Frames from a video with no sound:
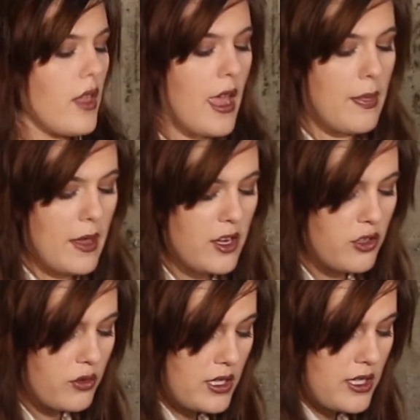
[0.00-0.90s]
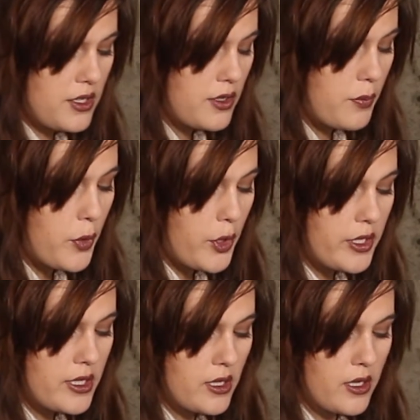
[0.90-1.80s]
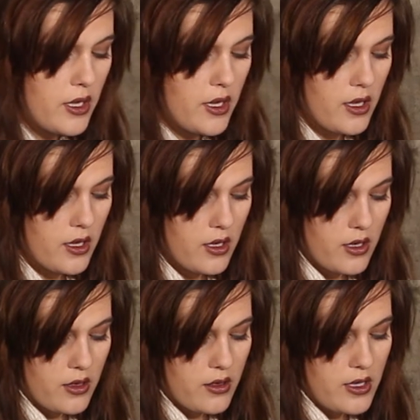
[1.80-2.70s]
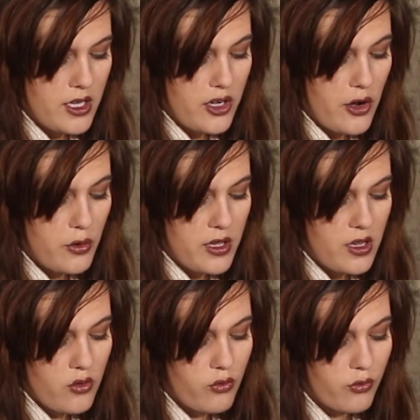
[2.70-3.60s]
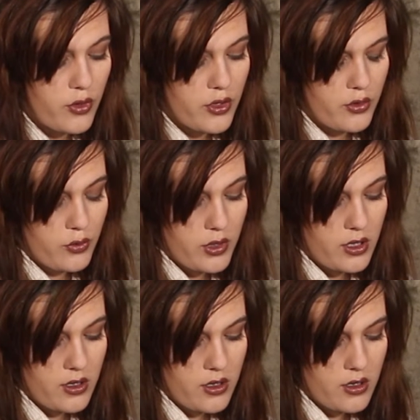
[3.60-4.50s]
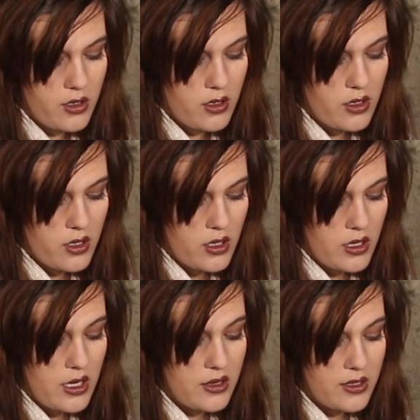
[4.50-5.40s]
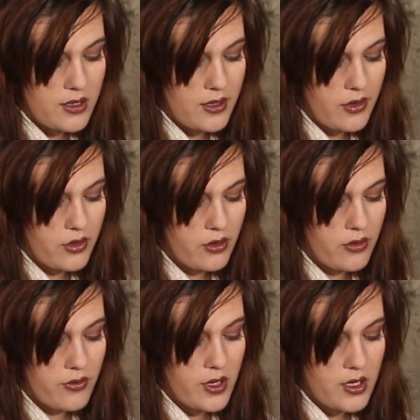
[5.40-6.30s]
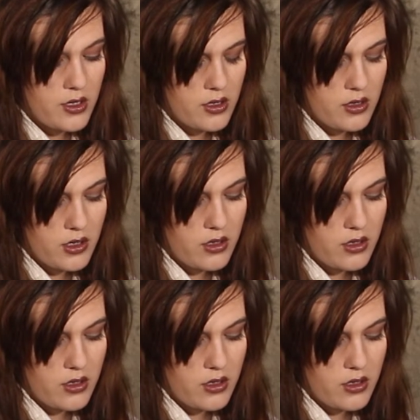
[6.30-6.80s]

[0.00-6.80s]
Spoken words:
And then you'll need to put the Enochian rune in the center of it.